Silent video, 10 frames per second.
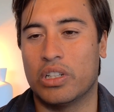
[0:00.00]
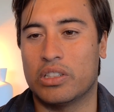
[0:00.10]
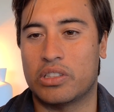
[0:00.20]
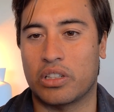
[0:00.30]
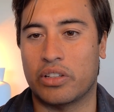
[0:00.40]

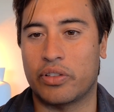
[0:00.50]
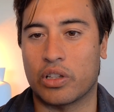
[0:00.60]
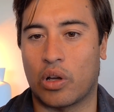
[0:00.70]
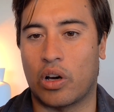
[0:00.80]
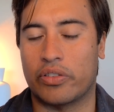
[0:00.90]
to live your
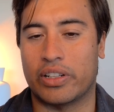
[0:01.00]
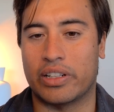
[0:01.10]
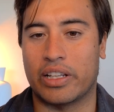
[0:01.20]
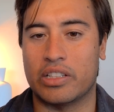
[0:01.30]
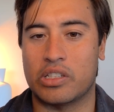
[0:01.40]
life in an
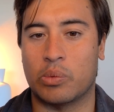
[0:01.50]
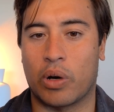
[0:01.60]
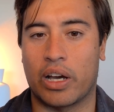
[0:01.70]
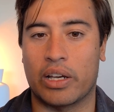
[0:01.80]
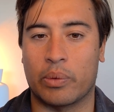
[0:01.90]
easy
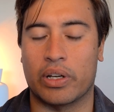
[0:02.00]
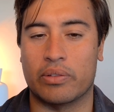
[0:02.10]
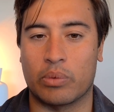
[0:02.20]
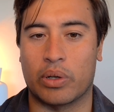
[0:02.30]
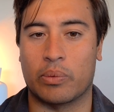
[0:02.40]
way where
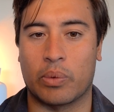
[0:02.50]
you